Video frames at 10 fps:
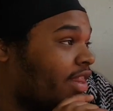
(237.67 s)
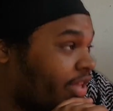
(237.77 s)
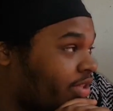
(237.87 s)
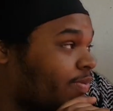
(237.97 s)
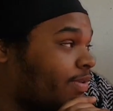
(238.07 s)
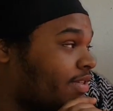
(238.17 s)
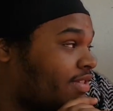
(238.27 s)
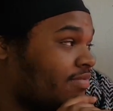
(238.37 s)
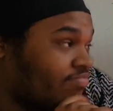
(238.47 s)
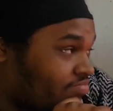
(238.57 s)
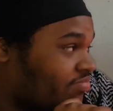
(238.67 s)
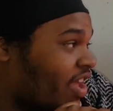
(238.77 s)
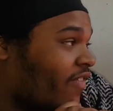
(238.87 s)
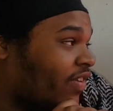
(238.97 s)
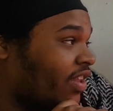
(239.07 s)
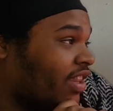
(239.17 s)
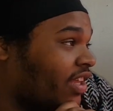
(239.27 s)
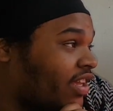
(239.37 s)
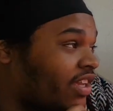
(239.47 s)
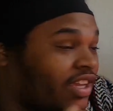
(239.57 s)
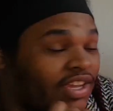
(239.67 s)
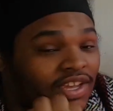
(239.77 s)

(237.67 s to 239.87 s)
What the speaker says: This was definitely